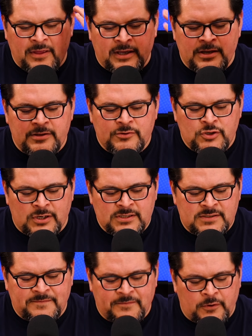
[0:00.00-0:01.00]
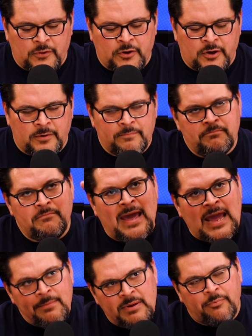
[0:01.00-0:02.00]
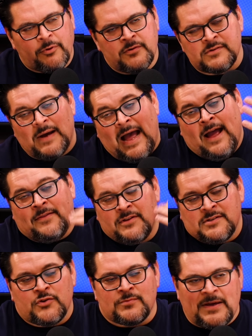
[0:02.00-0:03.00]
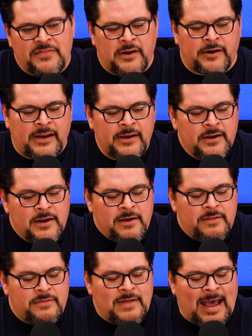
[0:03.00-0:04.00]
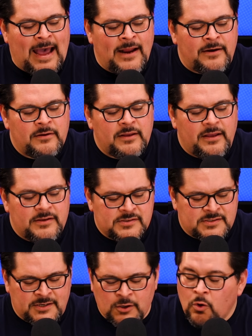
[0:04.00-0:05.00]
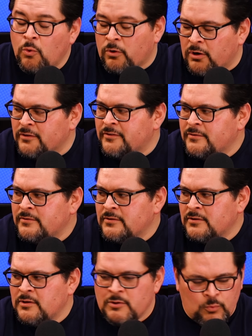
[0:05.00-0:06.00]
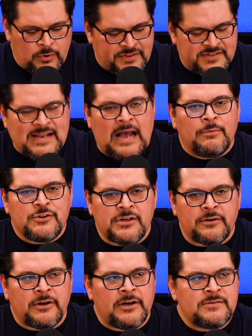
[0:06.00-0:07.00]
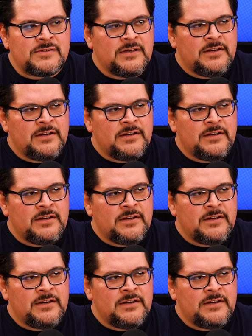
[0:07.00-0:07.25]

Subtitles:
it just further maybe proves, this is just my theory, that cynical world, with established heroes,